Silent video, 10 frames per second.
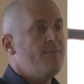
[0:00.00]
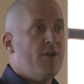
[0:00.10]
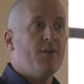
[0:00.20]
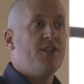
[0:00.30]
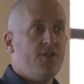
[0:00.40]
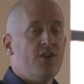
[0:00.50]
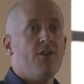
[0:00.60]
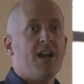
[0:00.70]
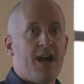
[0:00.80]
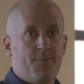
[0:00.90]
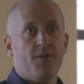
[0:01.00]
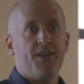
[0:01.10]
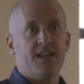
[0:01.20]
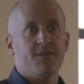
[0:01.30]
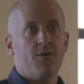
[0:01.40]
But we do know a couple
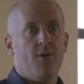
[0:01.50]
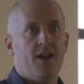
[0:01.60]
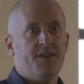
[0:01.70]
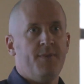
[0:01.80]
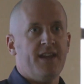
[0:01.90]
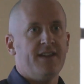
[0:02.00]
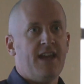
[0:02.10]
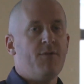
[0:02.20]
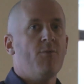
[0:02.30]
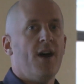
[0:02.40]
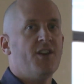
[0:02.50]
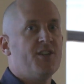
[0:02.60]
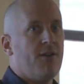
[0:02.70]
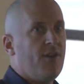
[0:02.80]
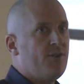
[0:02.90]
things that we want it to be, and we want to
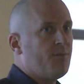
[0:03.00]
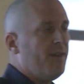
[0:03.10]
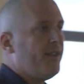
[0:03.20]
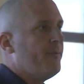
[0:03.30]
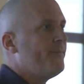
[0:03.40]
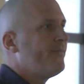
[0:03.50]
share those with you.